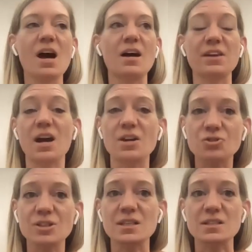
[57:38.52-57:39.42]
the
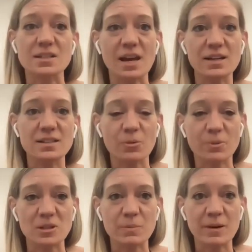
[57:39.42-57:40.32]
countries and the societies that are
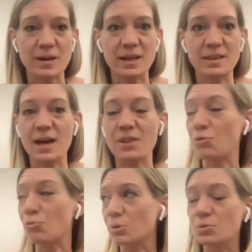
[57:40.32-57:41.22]
participating in that
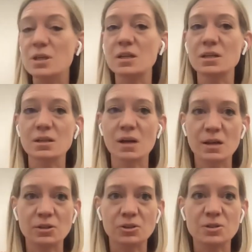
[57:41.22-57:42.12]
through the
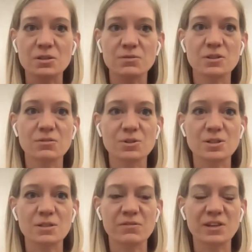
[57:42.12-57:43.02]
inclusive and
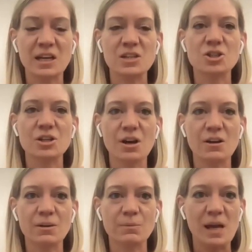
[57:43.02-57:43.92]
diversification
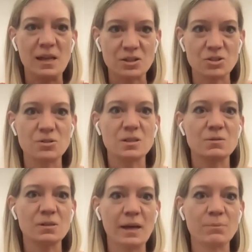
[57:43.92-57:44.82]
and the
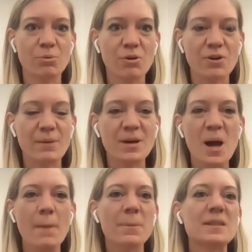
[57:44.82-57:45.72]
student-led program,
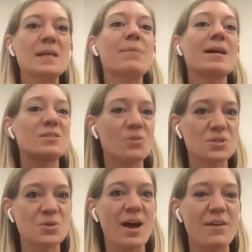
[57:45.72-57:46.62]
but the impact it's
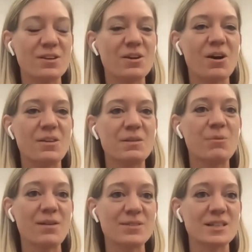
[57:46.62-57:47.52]
also having on the
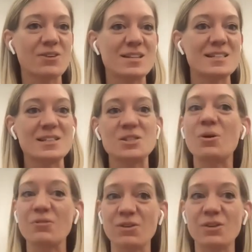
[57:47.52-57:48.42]
private sector entities who
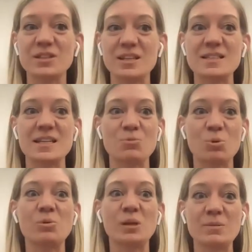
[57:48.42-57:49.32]
are involved in this, as
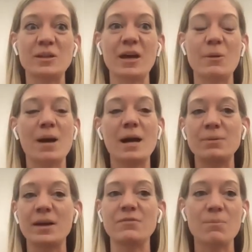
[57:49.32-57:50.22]
we're really building out a
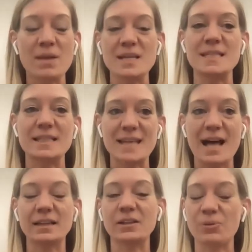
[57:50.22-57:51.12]
pipeline of amazing
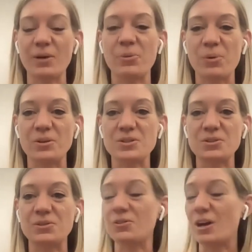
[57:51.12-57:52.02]
talent around the world.
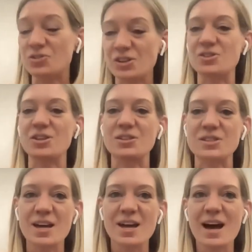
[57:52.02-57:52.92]
So congratulations.